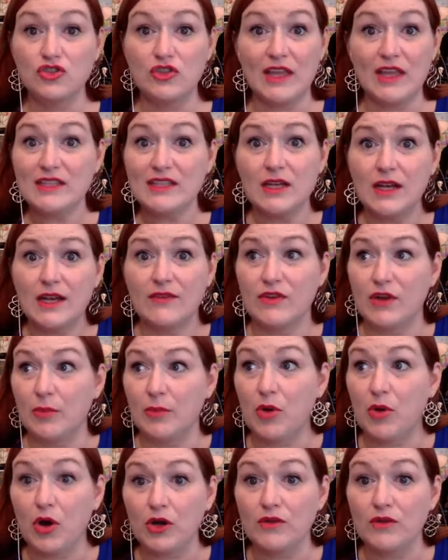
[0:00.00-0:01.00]
that's not even a
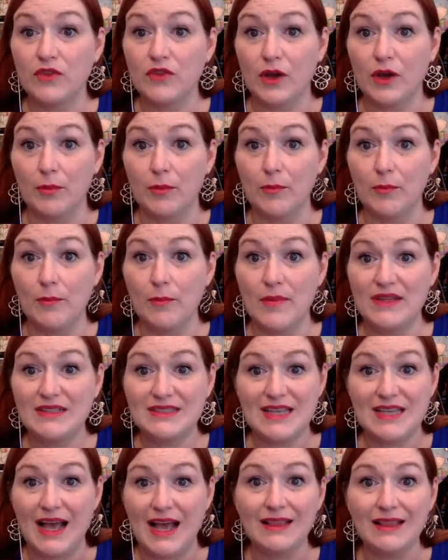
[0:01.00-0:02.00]
part of their
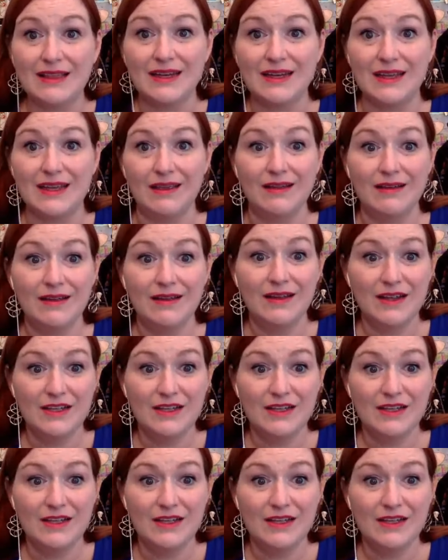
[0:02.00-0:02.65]
mentality.